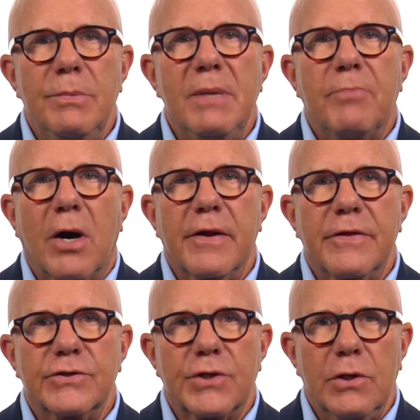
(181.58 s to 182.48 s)
to be part of
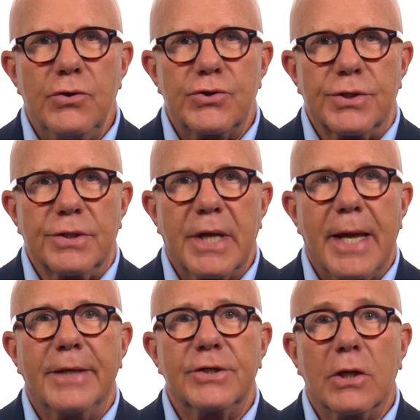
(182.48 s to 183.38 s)
the solution
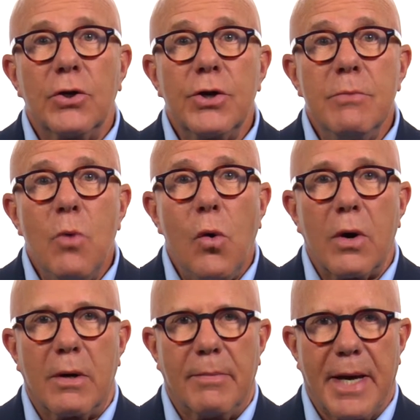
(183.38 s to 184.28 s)
and to learn
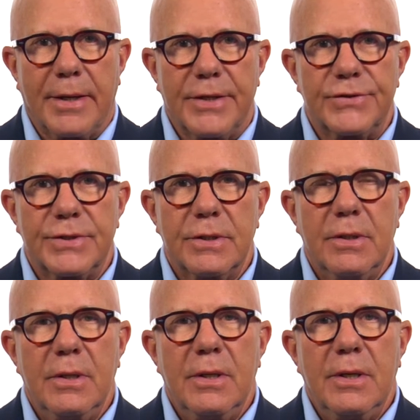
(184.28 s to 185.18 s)
more about us.
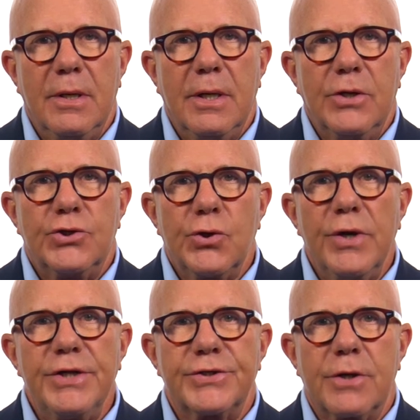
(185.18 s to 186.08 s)

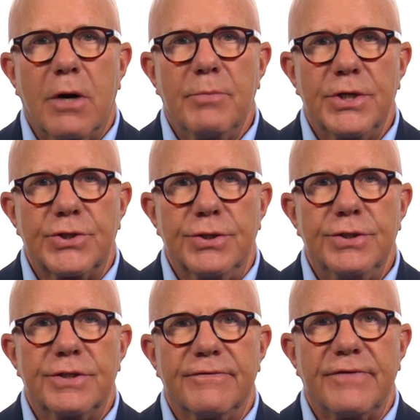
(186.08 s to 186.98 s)
Join us in our
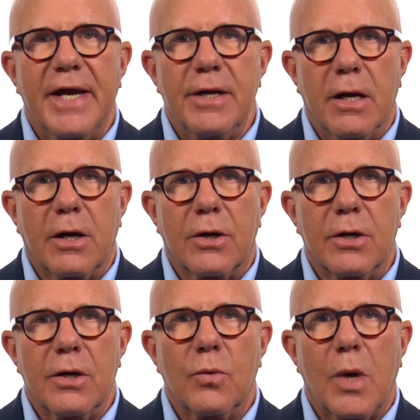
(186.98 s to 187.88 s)
mission to fight
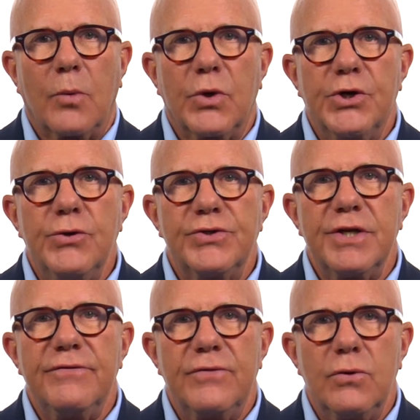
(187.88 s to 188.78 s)
hunger while
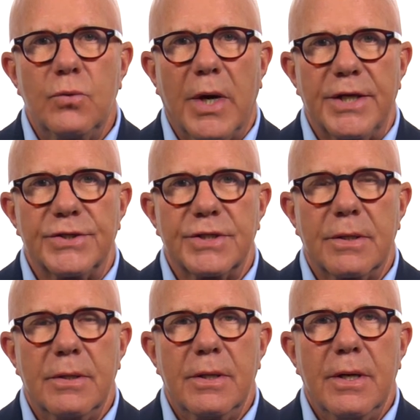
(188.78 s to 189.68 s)
reducing food waste.
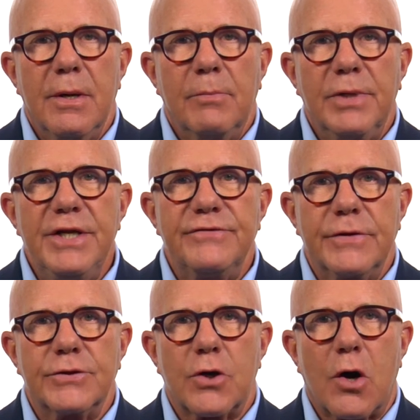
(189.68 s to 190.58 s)
Please
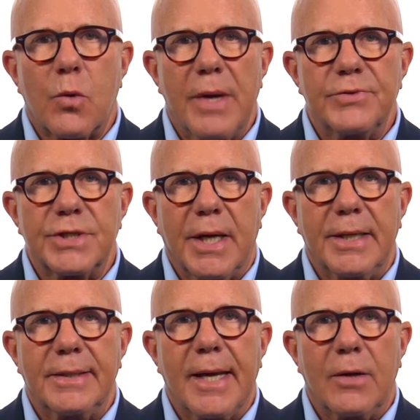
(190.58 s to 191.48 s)
visit our
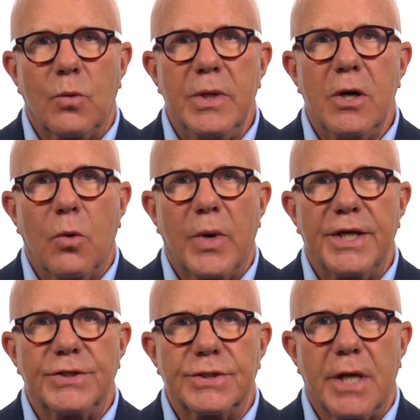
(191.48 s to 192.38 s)
website at
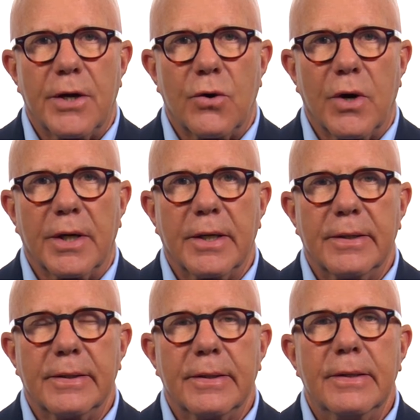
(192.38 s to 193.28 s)
wedontwaste.org.
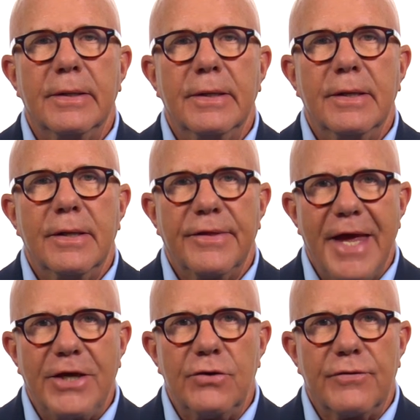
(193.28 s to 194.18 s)

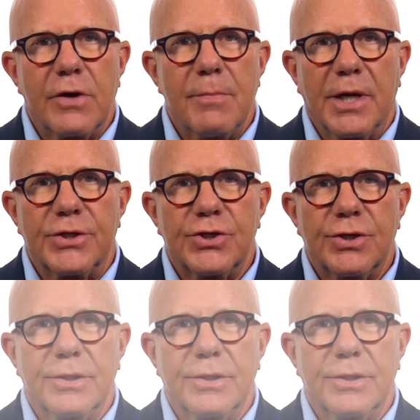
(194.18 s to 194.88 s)
Thank you very much.